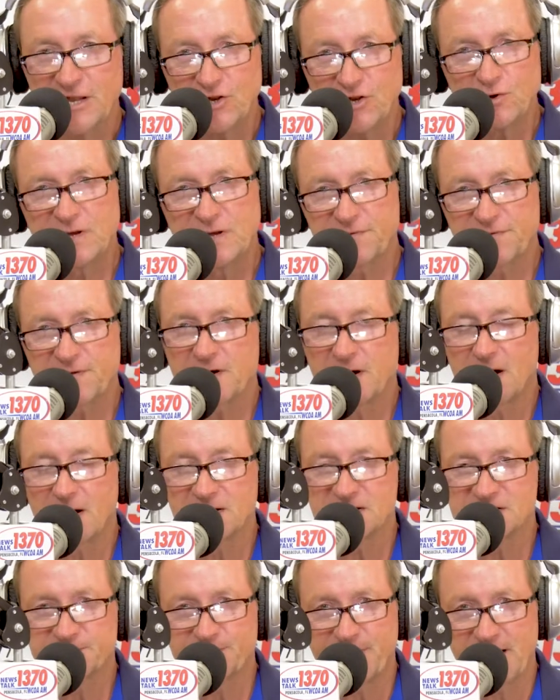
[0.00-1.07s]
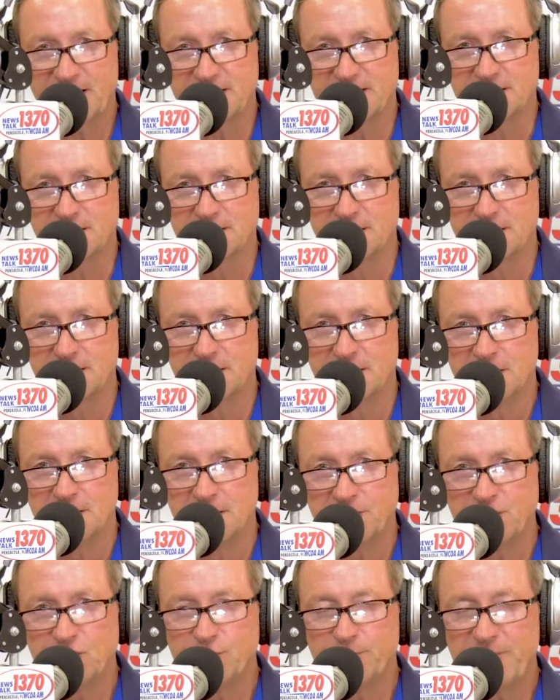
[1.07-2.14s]
you get the car inspected
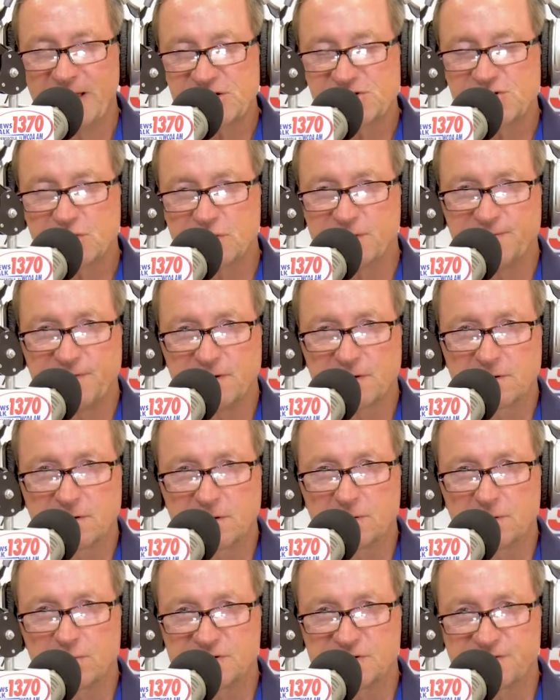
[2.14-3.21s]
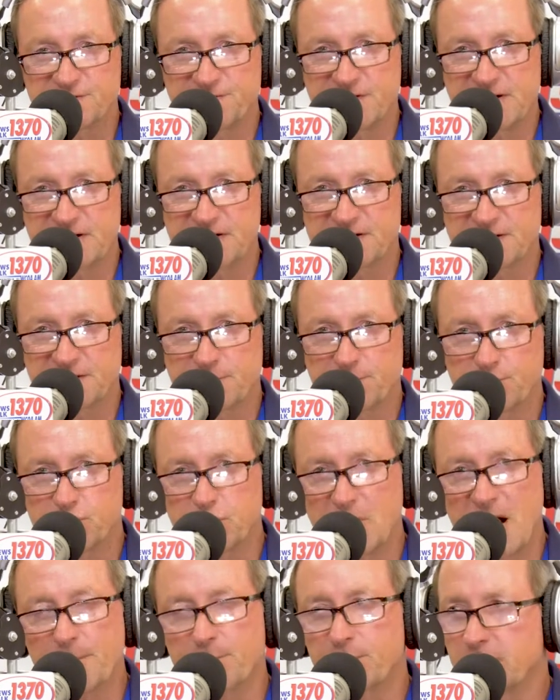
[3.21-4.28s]
you make sure the vehicle was fixed
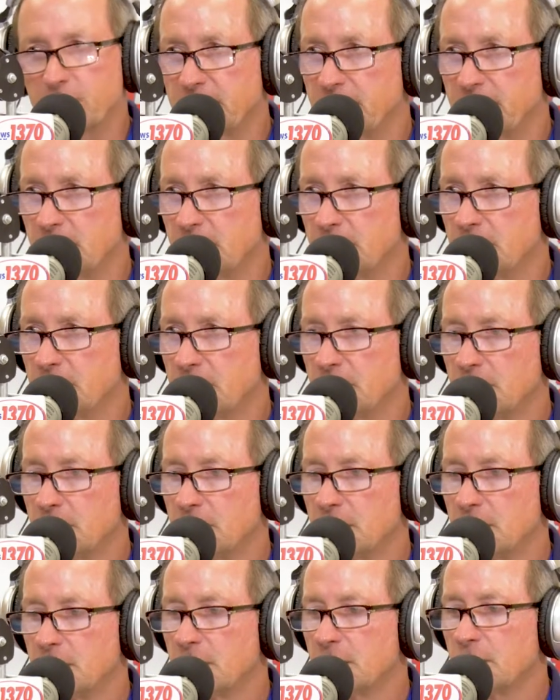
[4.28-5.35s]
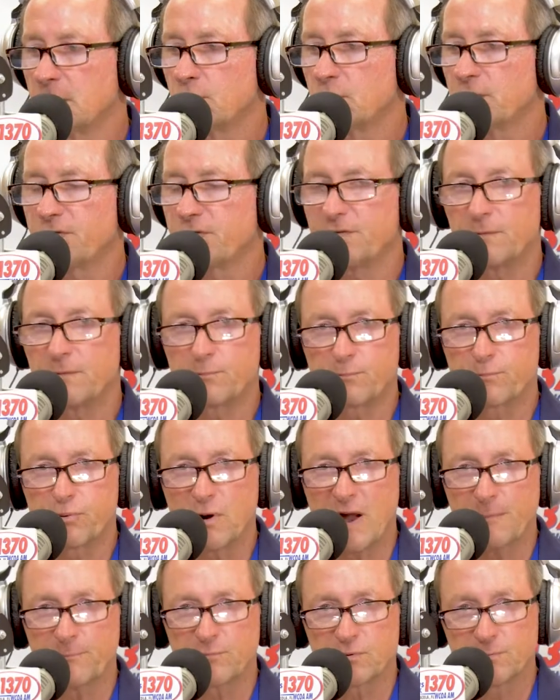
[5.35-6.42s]
properly with the
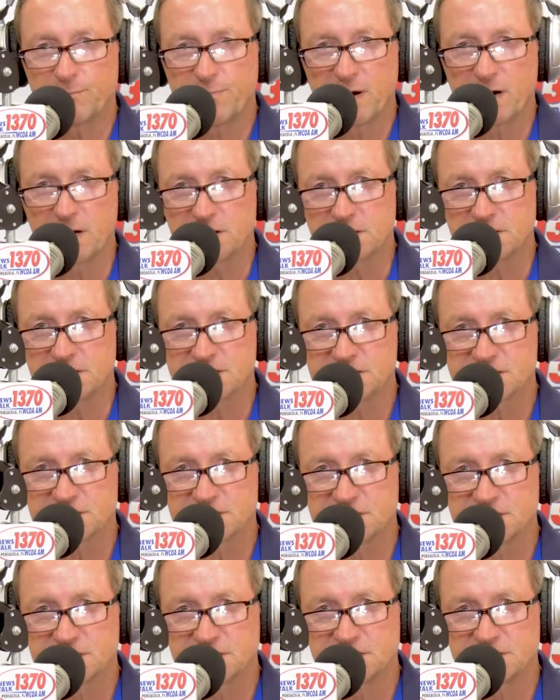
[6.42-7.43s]
proper parts